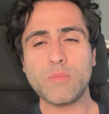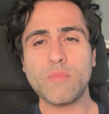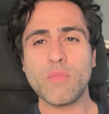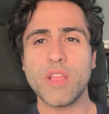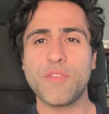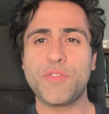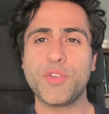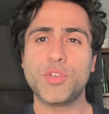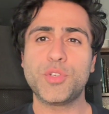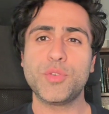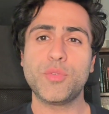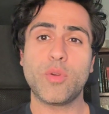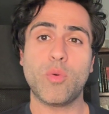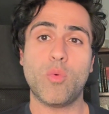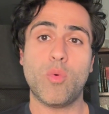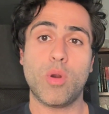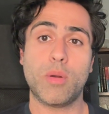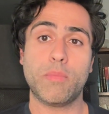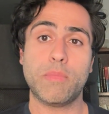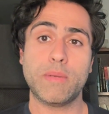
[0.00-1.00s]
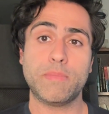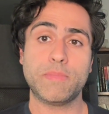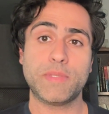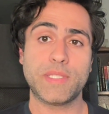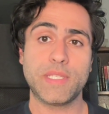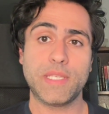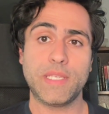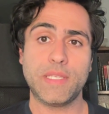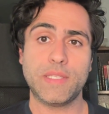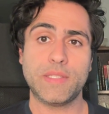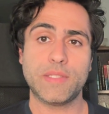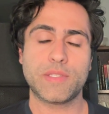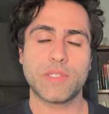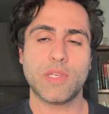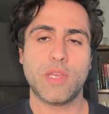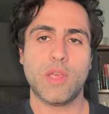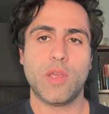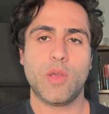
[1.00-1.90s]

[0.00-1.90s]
if you're doing warm-up scenes,